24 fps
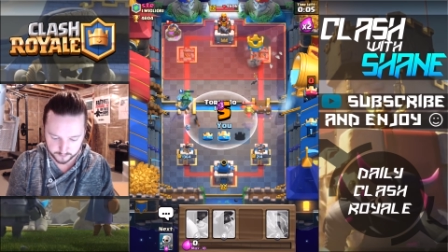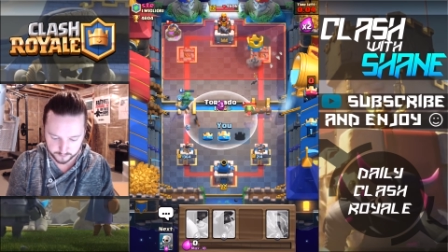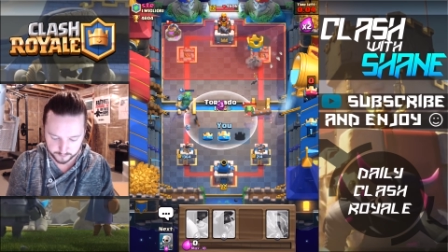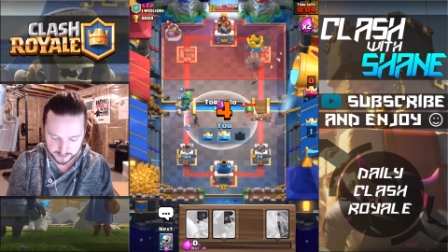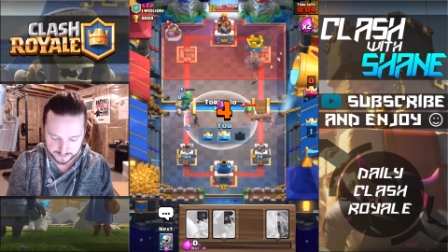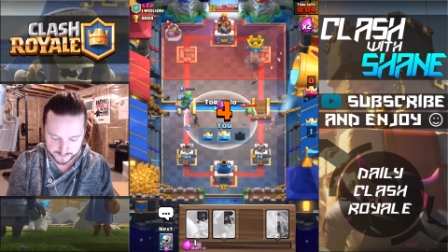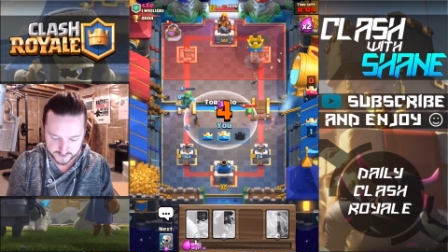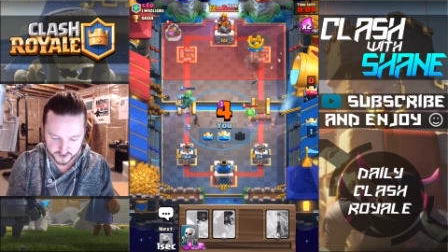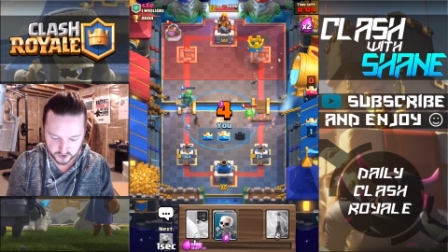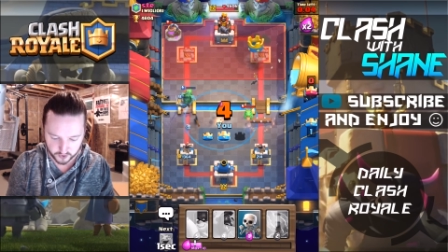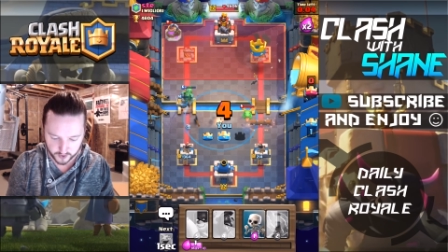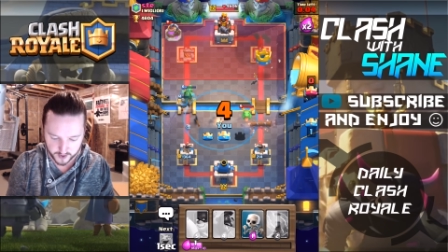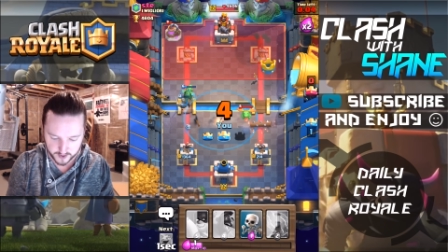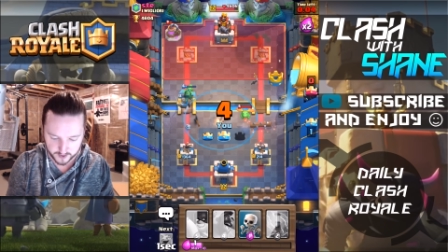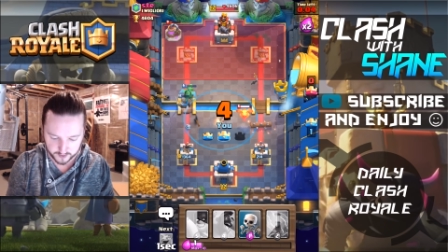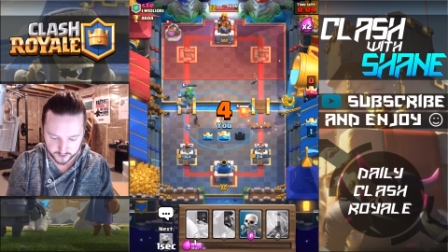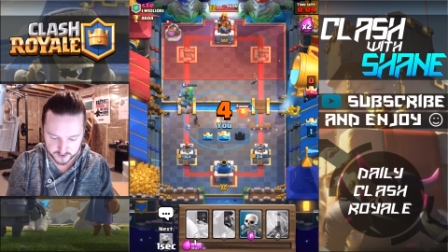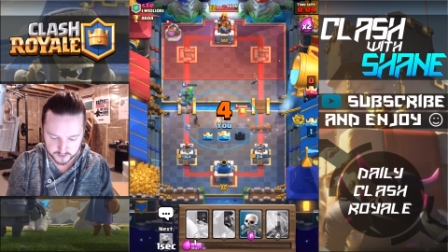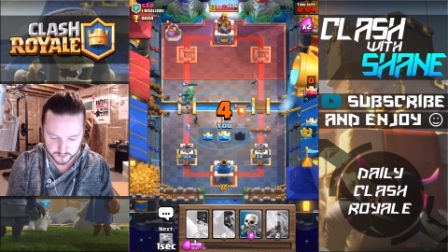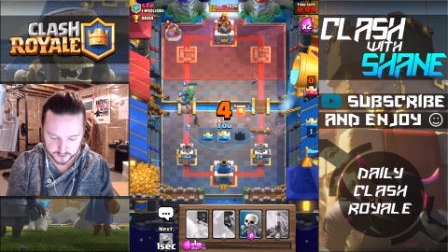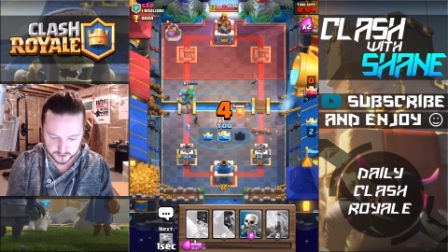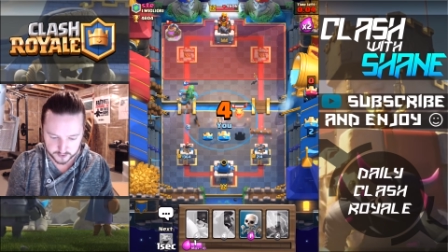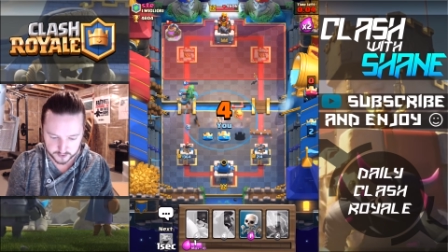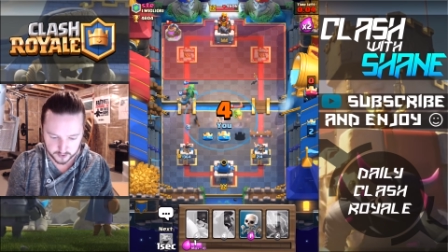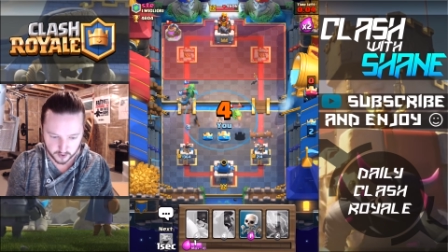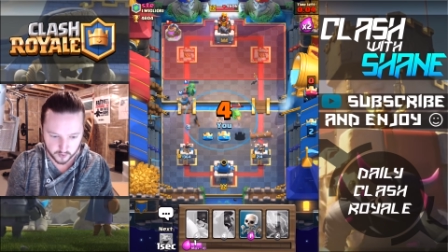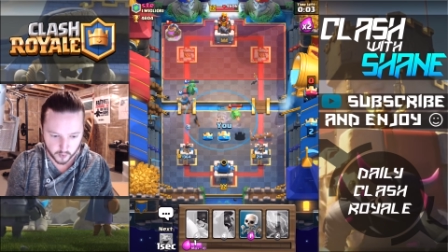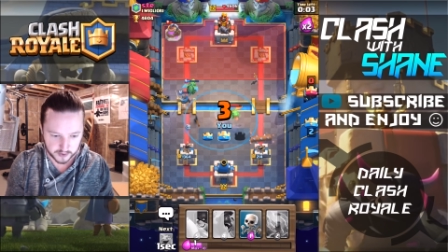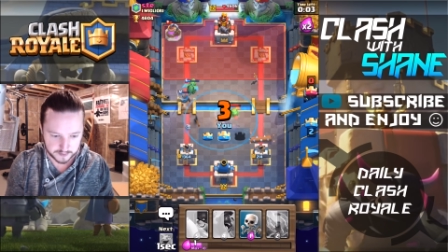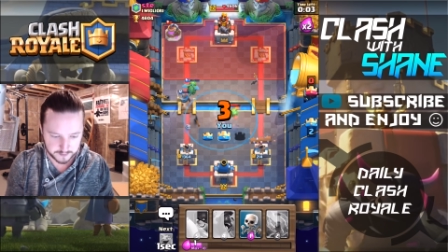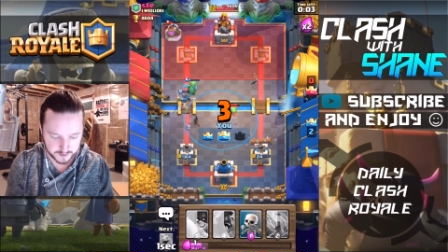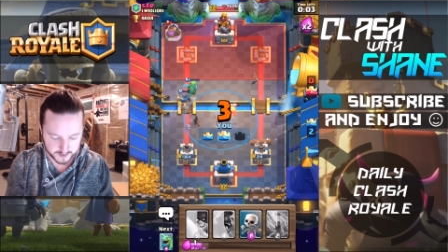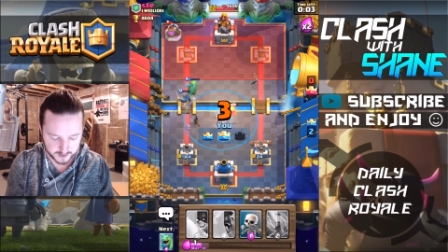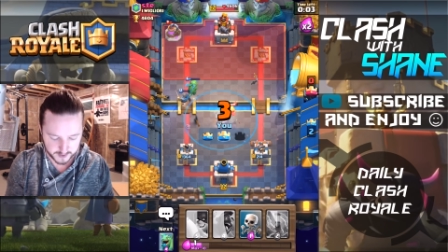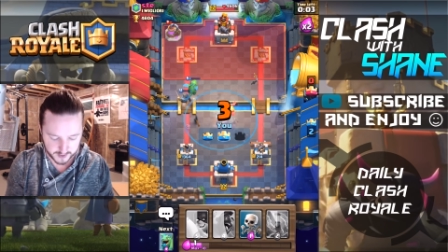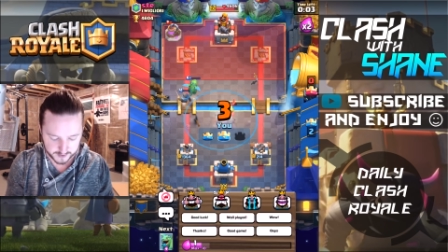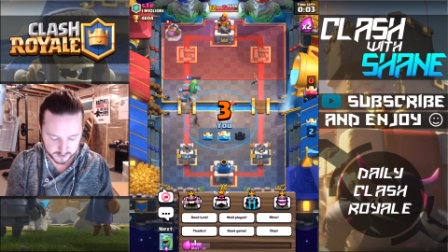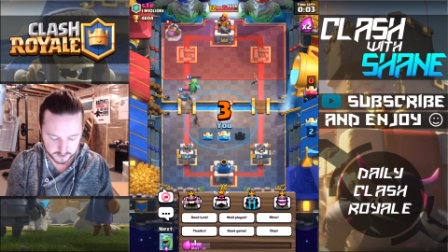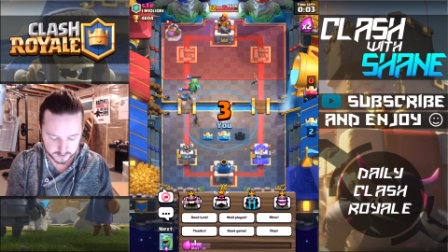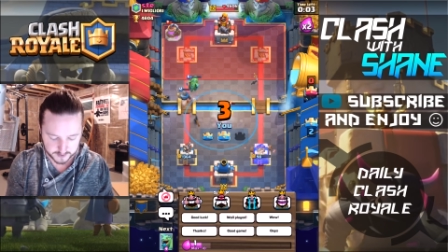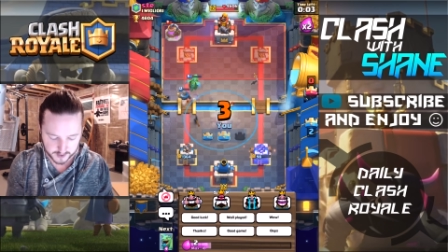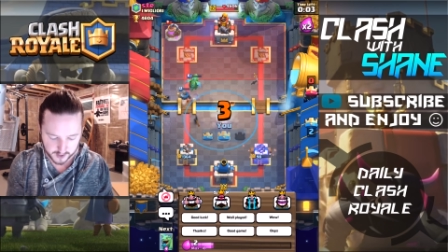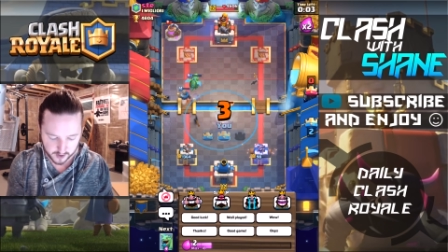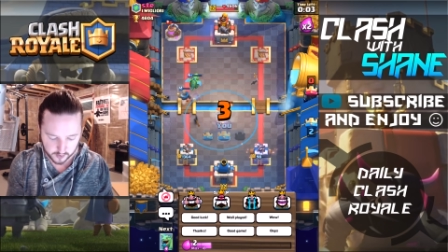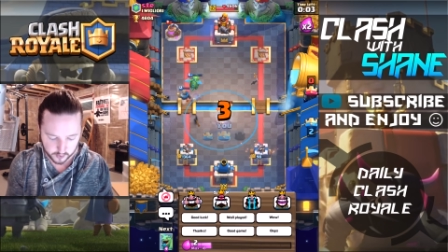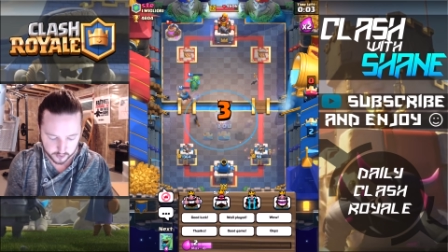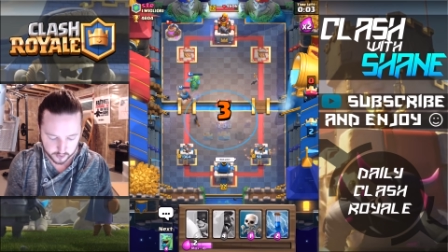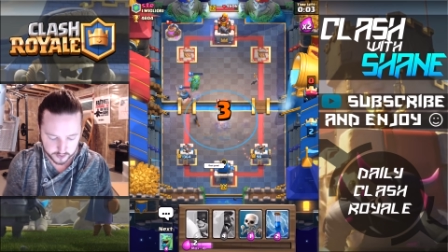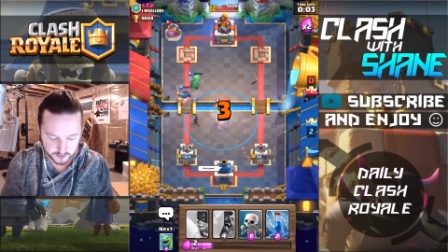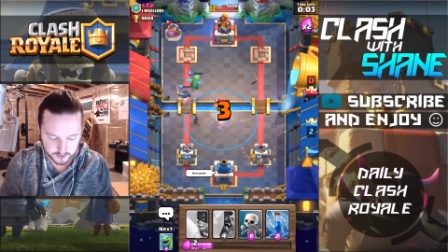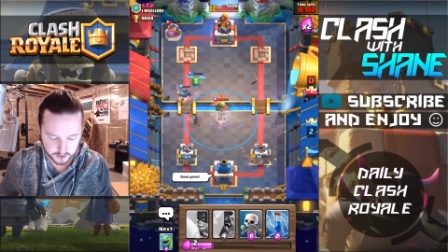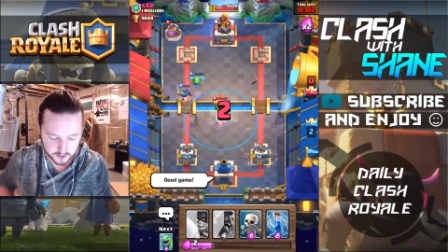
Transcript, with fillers: Baby Dragon because we don't want him getting any towers.